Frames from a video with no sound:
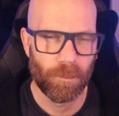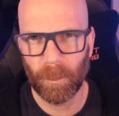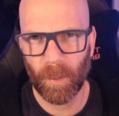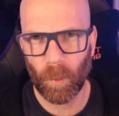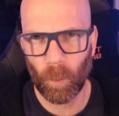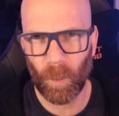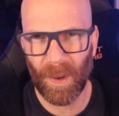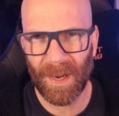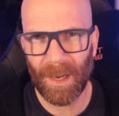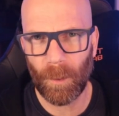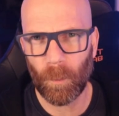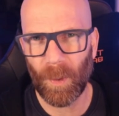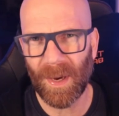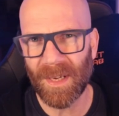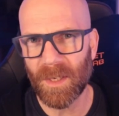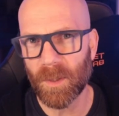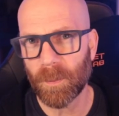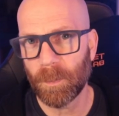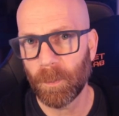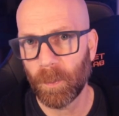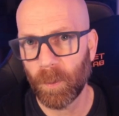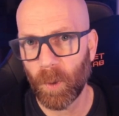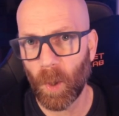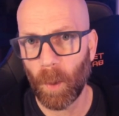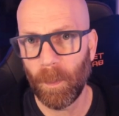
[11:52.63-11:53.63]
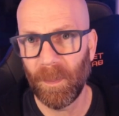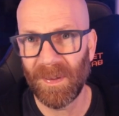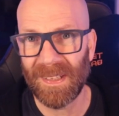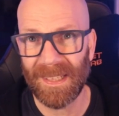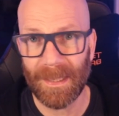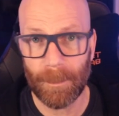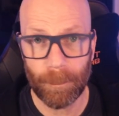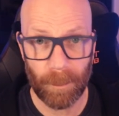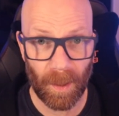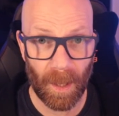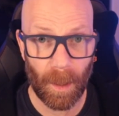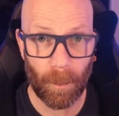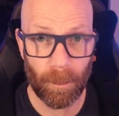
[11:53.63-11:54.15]
But when it went
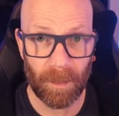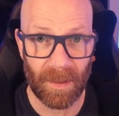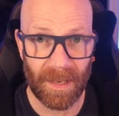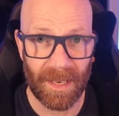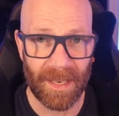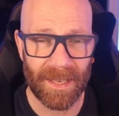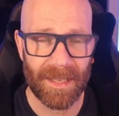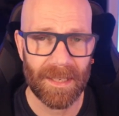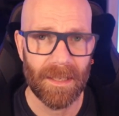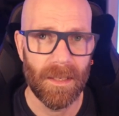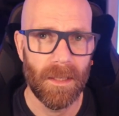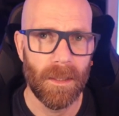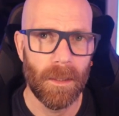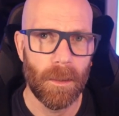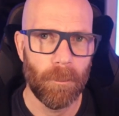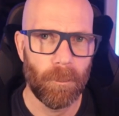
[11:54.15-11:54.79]
properly public,